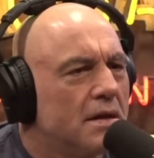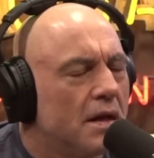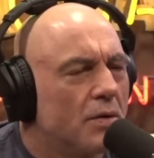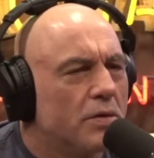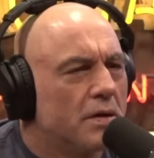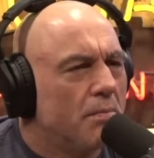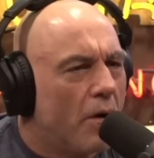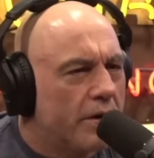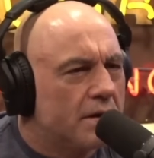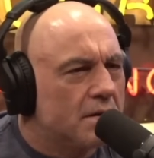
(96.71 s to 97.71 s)
like, what the
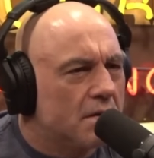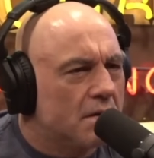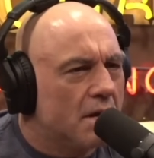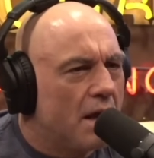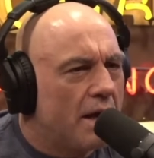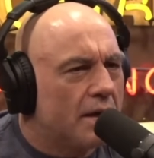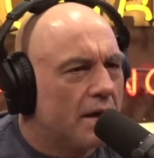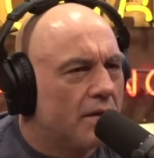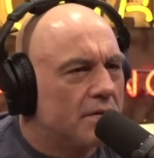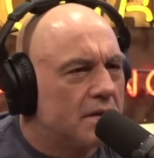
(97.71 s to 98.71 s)
markets looked like and
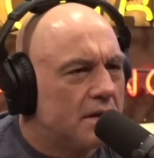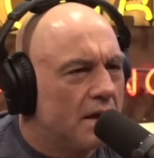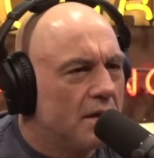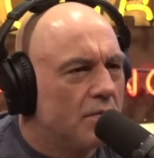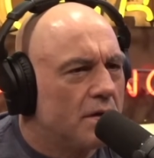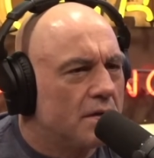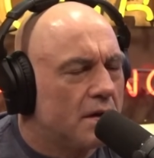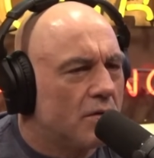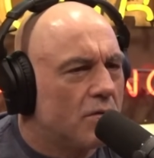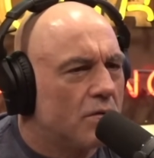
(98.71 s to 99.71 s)
how insane it was and
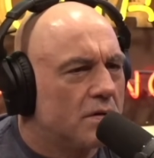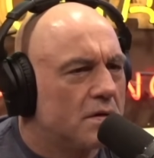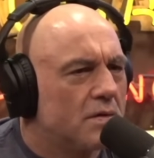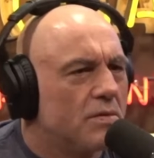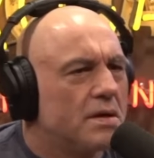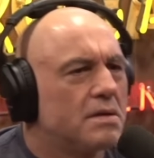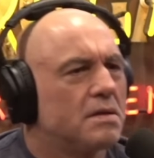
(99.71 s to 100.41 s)
how gorgeous it was,